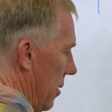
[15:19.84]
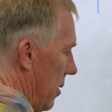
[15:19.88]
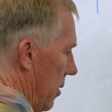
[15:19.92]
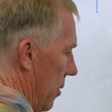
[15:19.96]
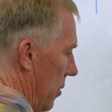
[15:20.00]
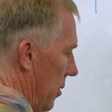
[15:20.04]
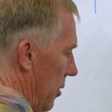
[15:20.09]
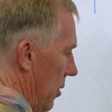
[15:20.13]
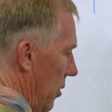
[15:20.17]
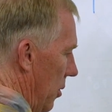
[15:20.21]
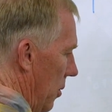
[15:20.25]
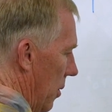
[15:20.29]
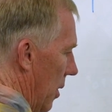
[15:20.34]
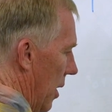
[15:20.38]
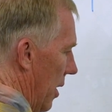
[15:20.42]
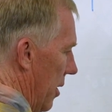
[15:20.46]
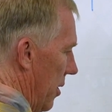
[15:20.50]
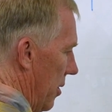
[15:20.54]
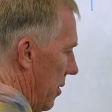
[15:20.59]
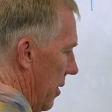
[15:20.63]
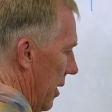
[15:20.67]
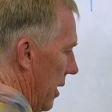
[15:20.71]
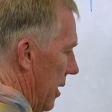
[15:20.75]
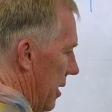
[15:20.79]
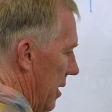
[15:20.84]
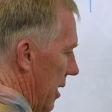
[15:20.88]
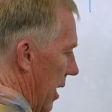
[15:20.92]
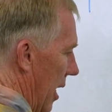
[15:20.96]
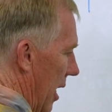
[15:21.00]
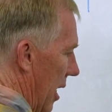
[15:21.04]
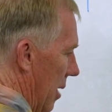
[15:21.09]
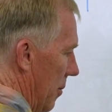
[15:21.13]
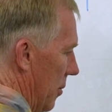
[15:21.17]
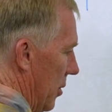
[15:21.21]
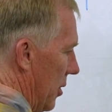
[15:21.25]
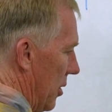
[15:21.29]
So 200
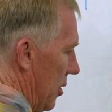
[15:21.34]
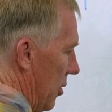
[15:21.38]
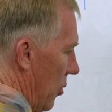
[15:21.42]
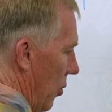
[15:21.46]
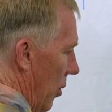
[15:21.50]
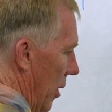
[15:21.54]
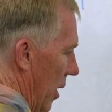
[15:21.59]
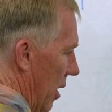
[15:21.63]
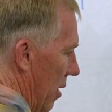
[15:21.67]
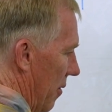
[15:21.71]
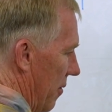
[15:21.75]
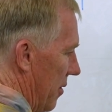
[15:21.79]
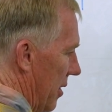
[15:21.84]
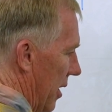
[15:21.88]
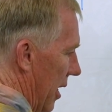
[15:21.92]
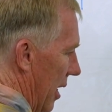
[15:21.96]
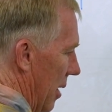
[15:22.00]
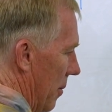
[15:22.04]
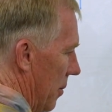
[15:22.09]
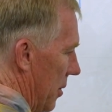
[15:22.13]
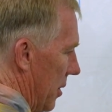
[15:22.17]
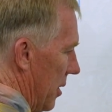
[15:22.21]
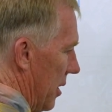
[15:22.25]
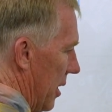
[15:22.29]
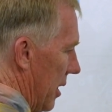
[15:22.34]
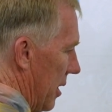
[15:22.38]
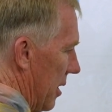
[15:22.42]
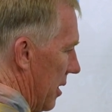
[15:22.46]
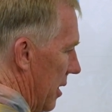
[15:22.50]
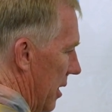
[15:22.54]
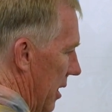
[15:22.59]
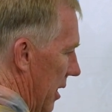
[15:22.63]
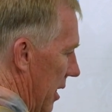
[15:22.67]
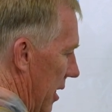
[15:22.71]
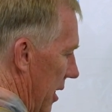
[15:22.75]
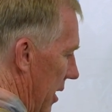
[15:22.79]
times 12 times
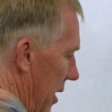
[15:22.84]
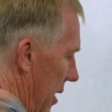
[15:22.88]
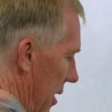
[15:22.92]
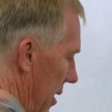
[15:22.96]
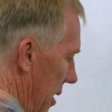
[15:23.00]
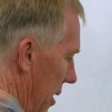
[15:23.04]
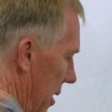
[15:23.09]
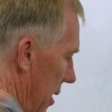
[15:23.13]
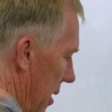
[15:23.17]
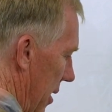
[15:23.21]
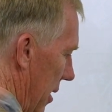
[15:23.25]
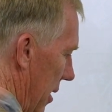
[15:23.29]
16,